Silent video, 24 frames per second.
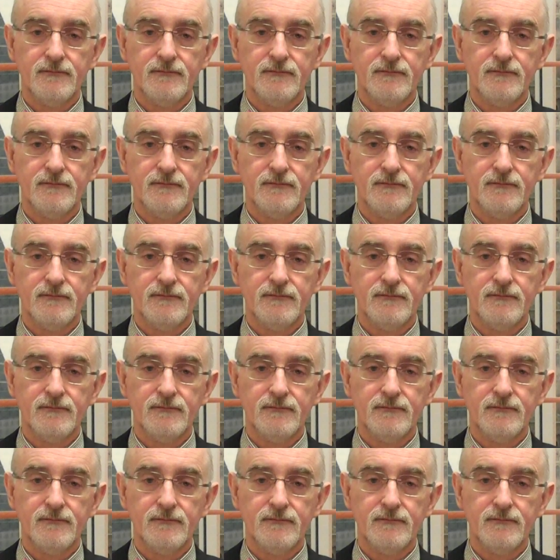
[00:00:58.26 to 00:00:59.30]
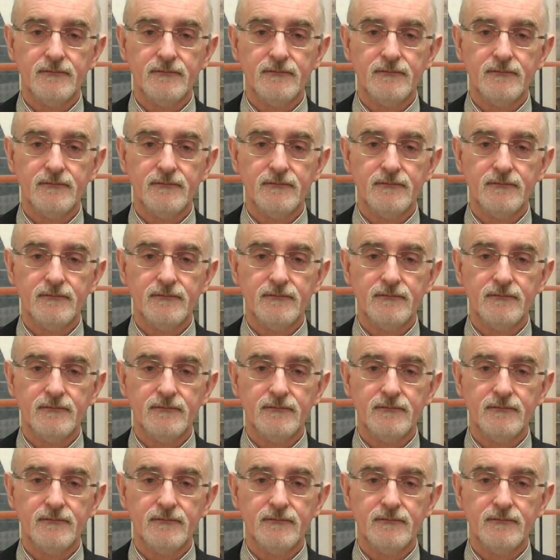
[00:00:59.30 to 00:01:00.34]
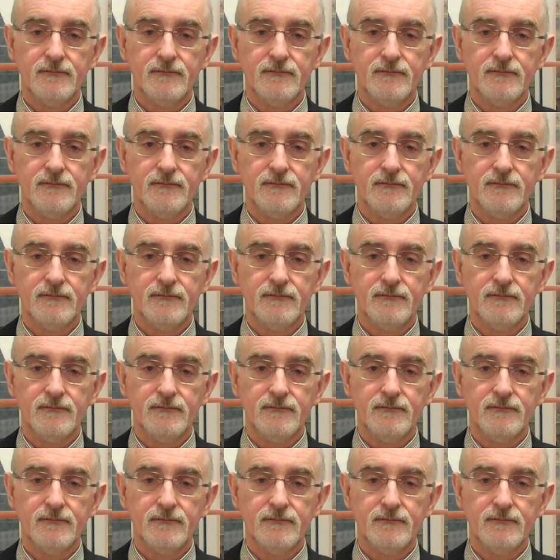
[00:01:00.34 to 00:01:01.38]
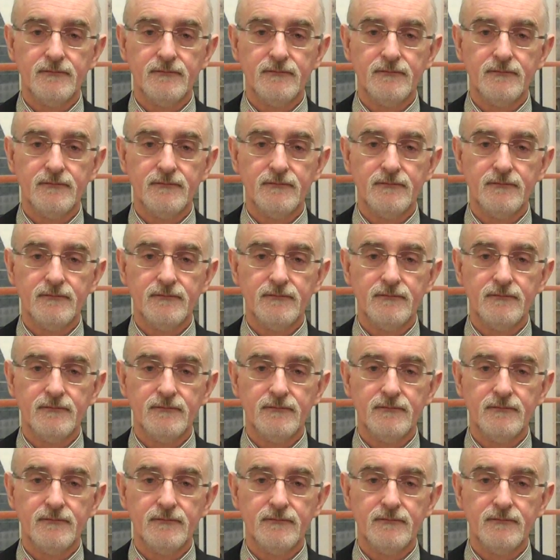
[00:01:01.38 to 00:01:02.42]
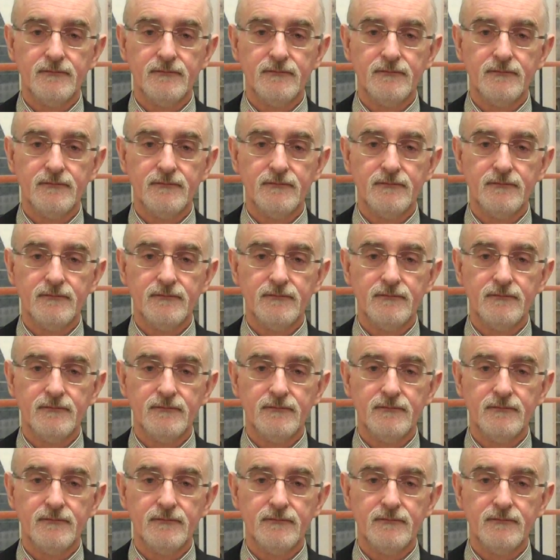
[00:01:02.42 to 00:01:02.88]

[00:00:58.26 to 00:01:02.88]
The face doesn't move, so there is nothing to read.